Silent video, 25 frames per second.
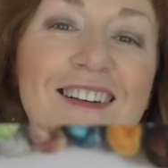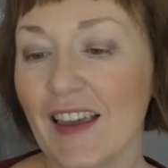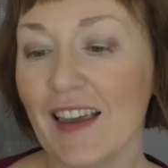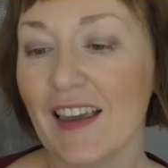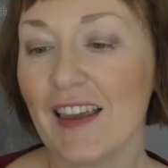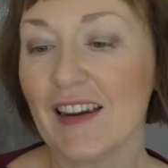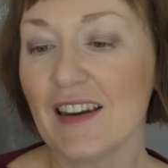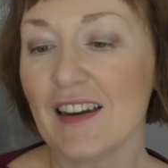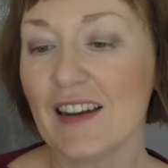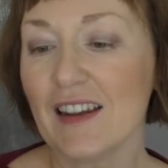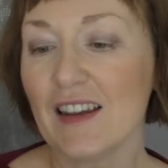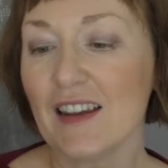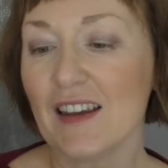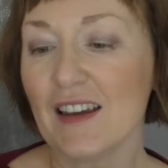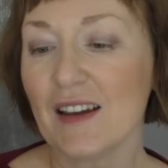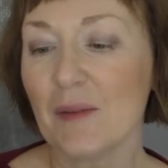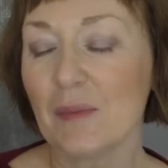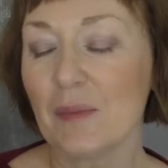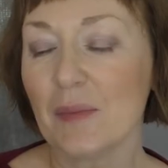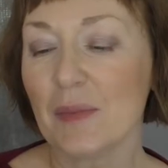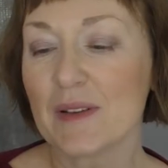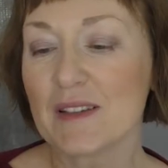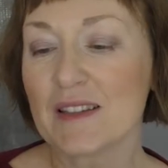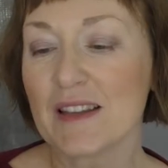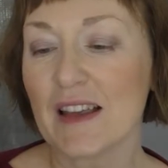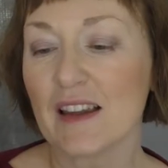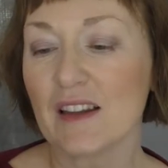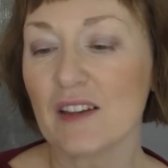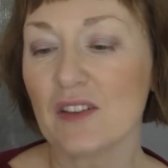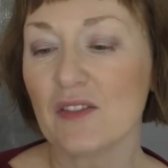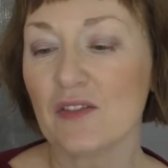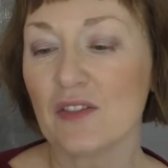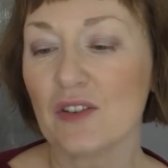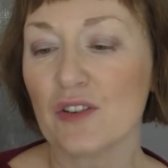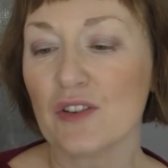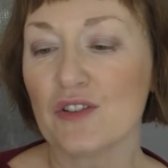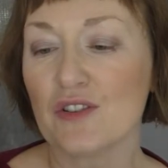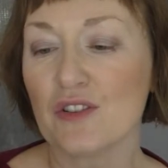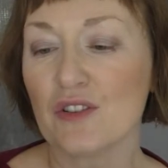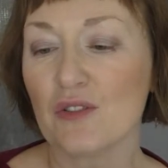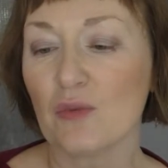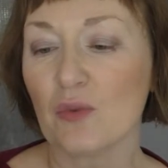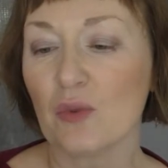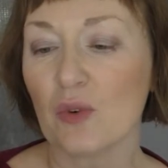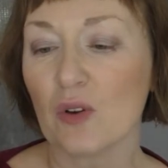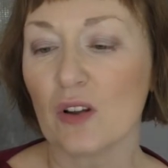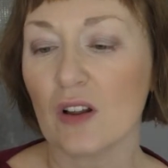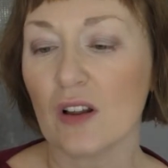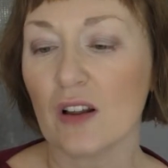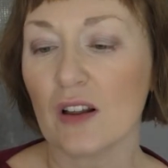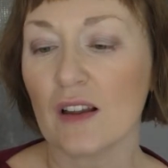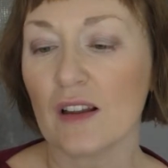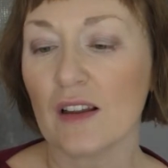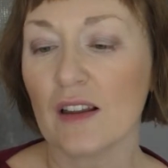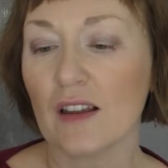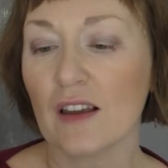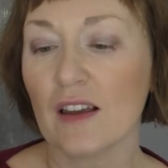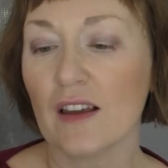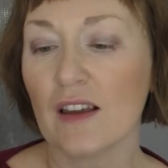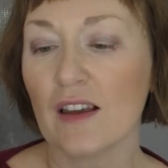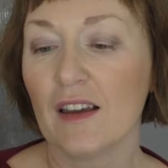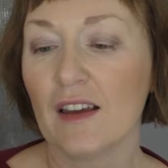80% virgin wool,